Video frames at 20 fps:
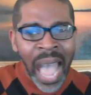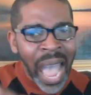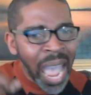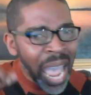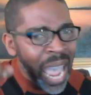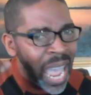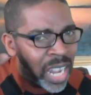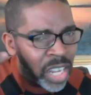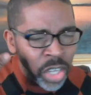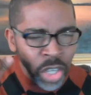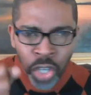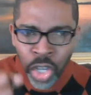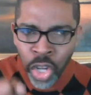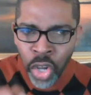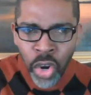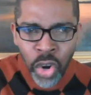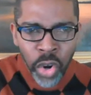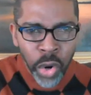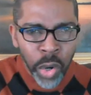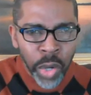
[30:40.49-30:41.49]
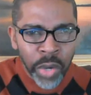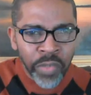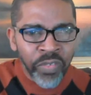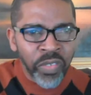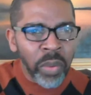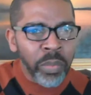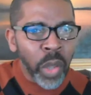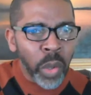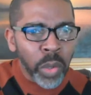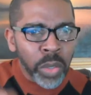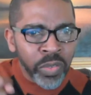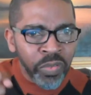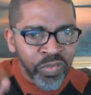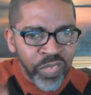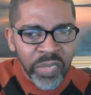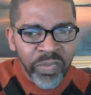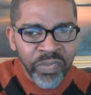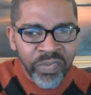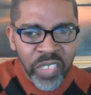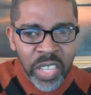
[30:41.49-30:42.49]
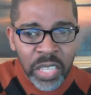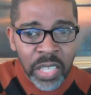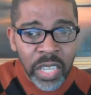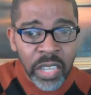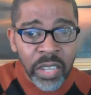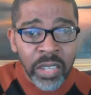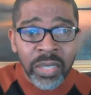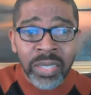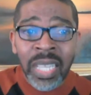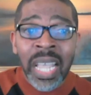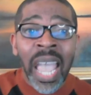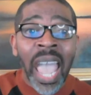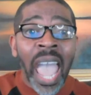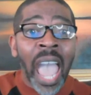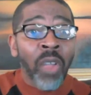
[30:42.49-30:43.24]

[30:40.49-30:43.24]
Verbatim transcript: I had learned from those 50 years.